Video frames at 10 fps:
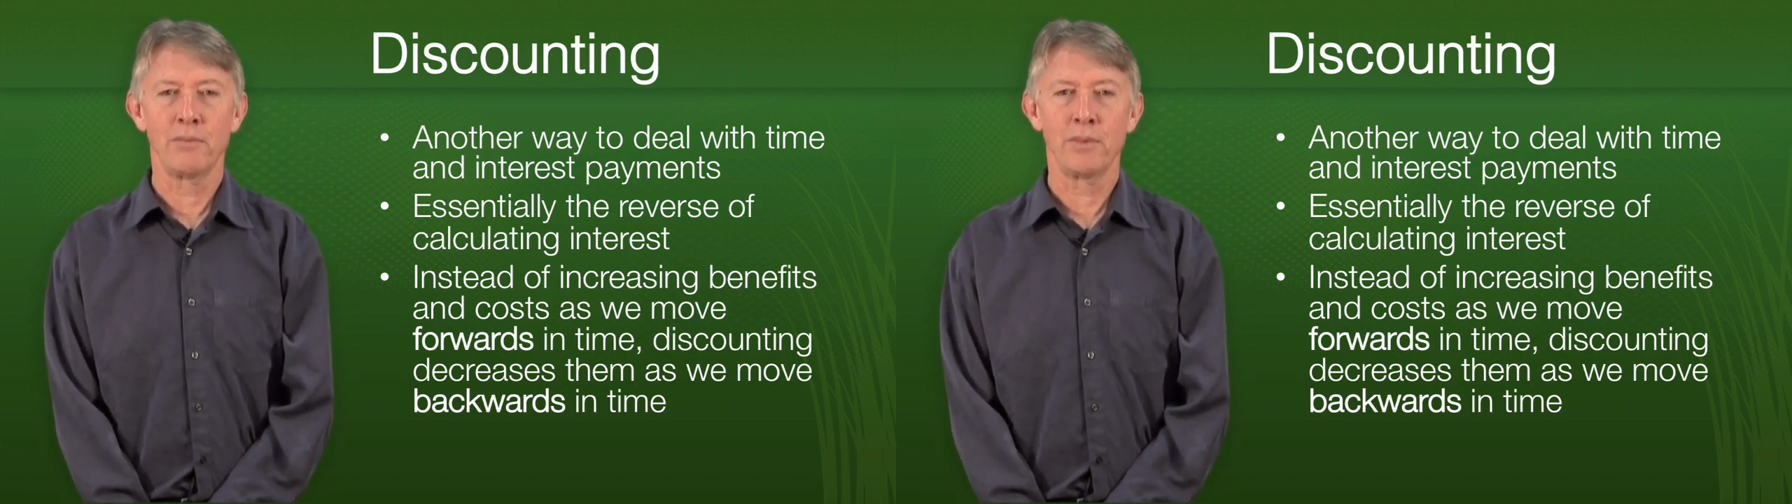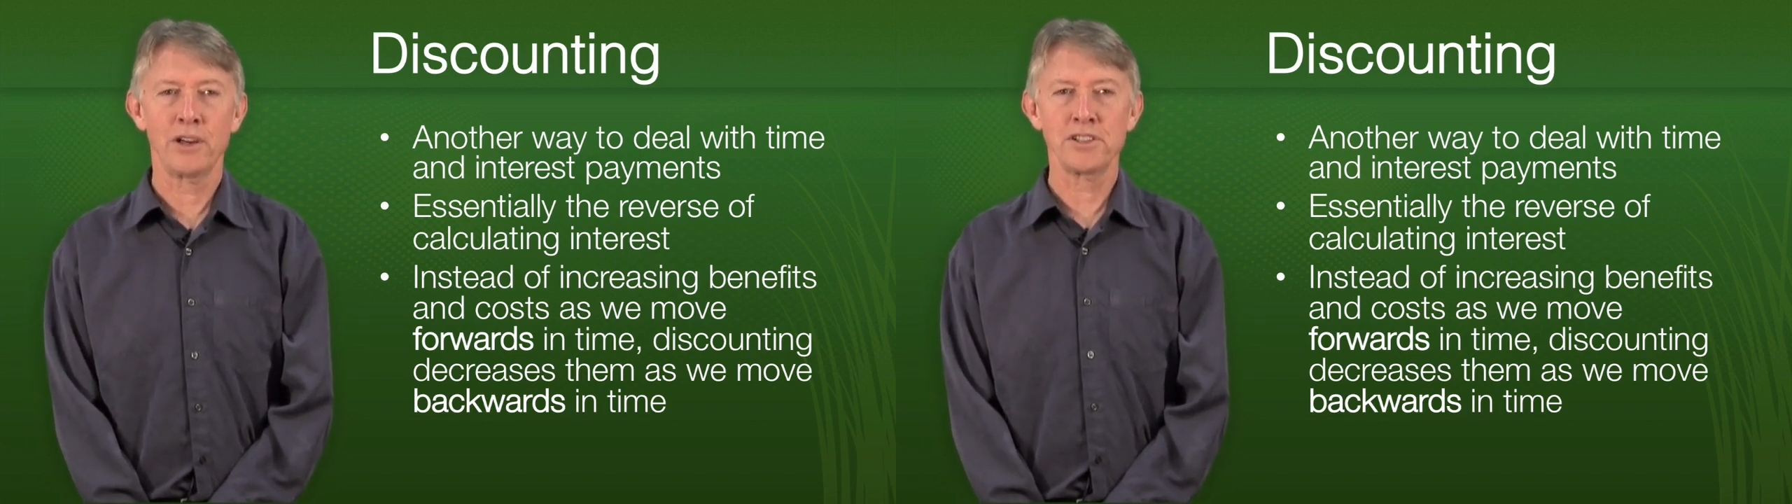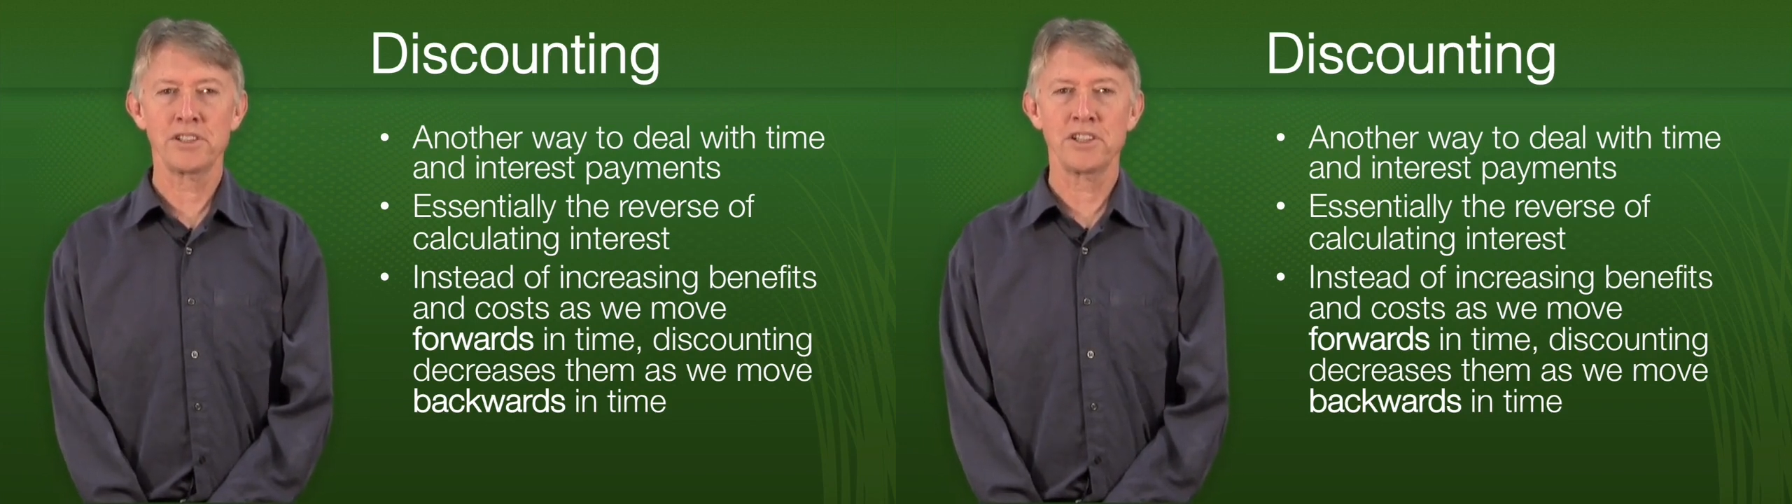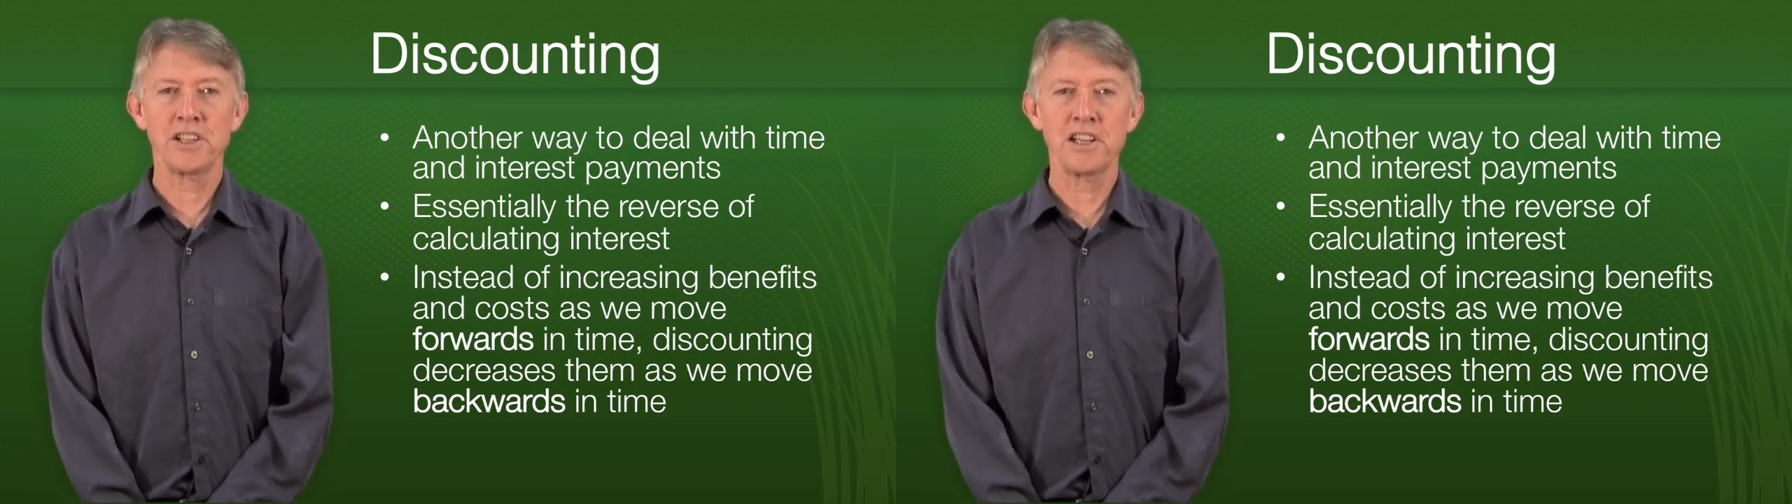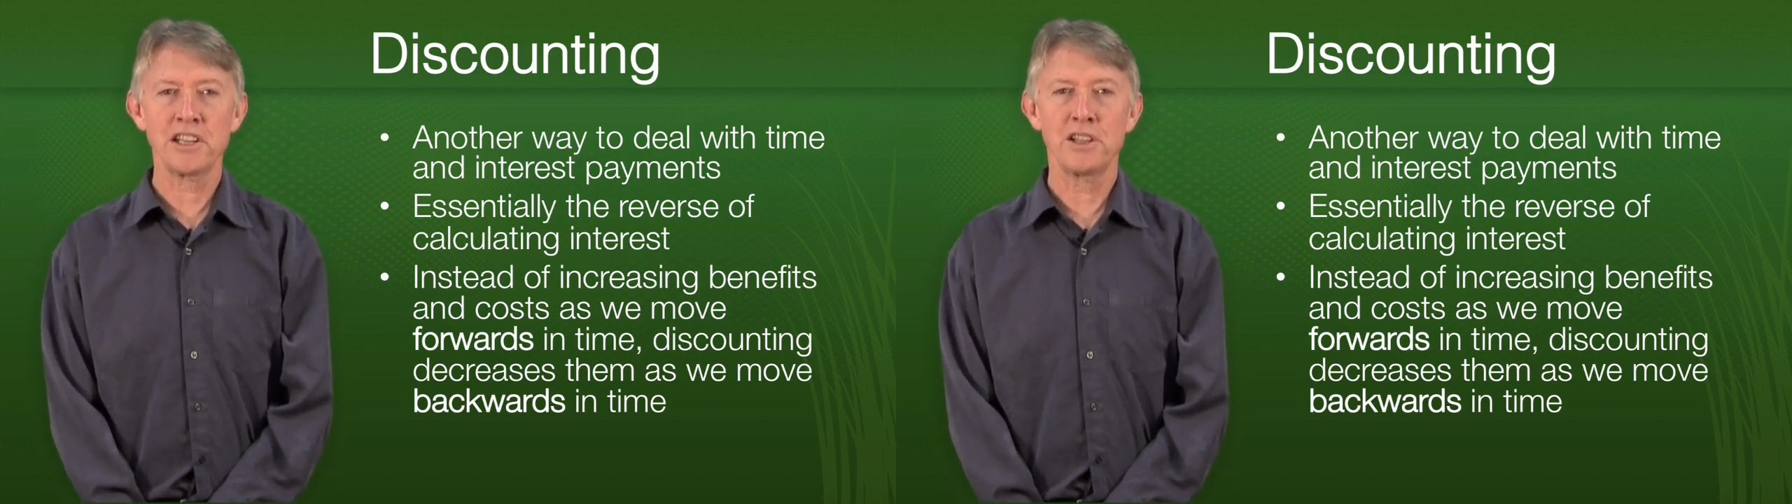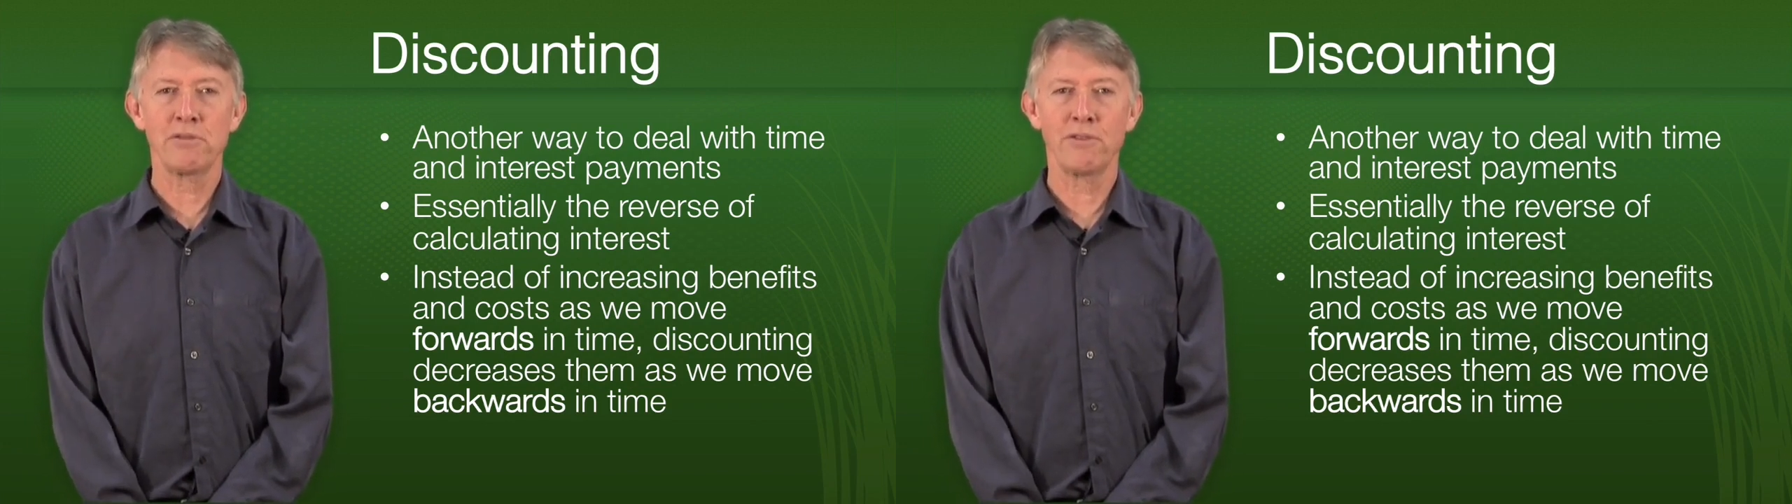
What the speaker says: because it's essentially the